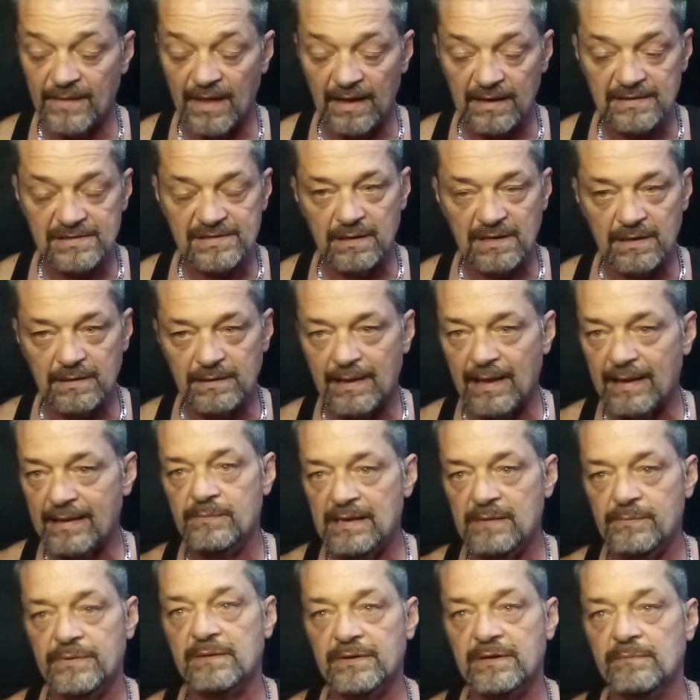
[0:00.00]
Like I said, I
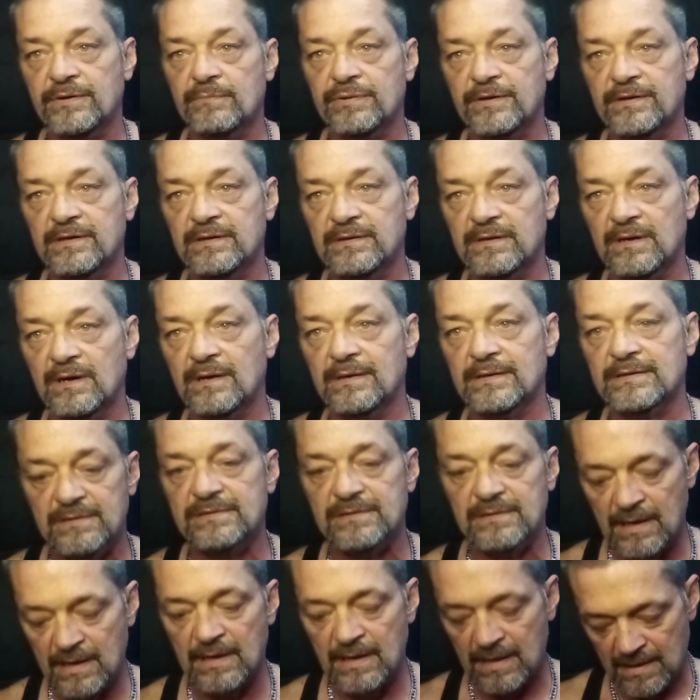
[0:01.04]
keep it completely
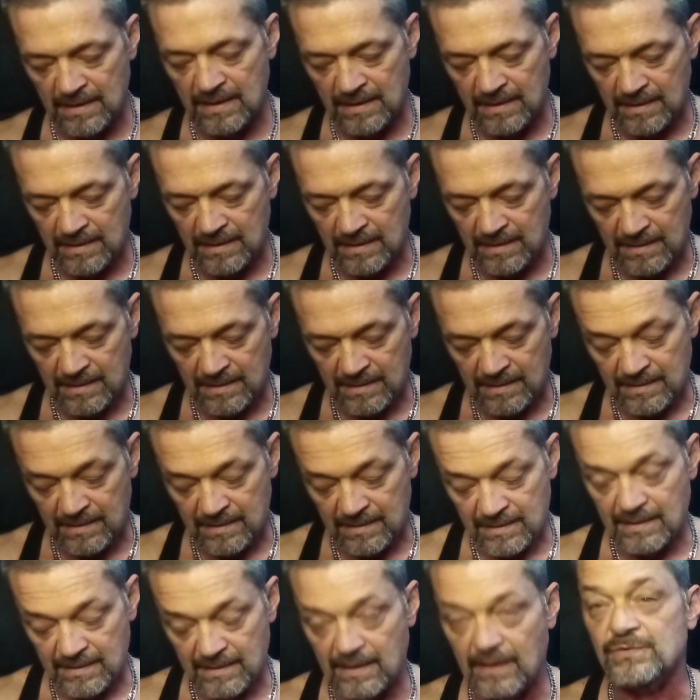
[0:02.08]
honest.
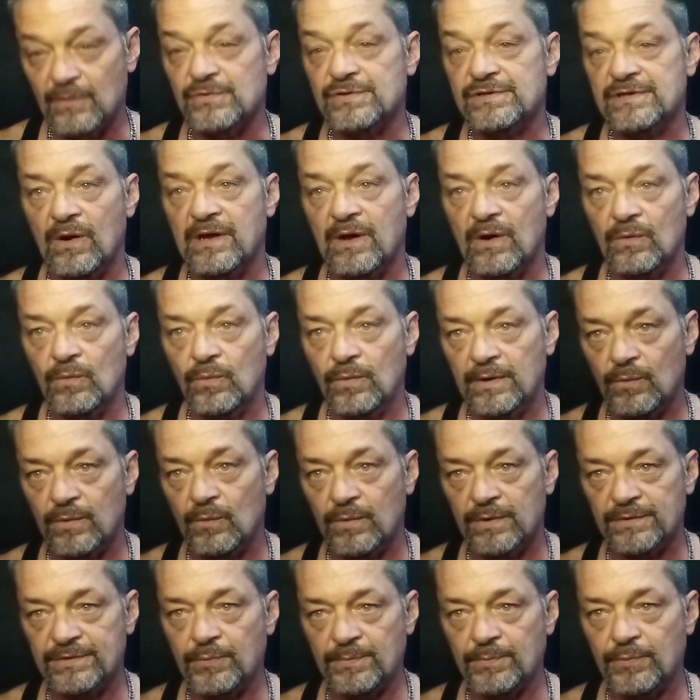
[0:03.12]
I was scared when
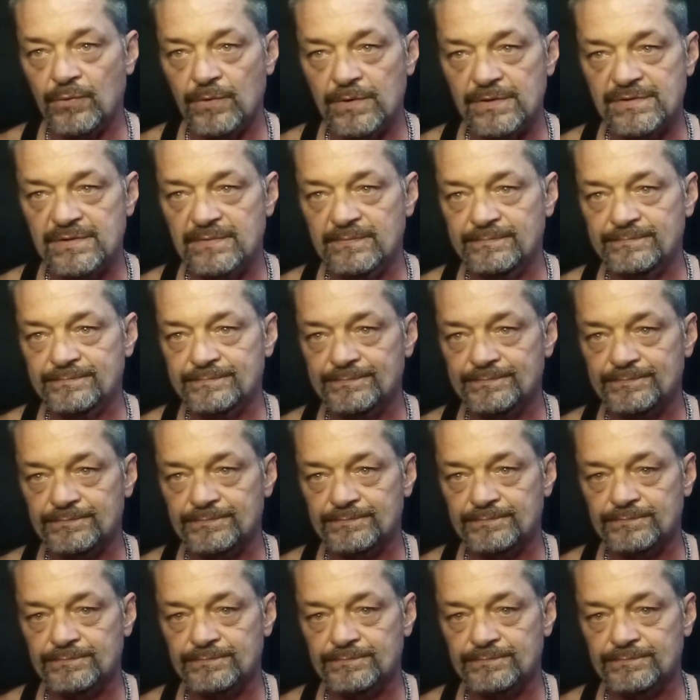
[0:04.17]
I went to prison,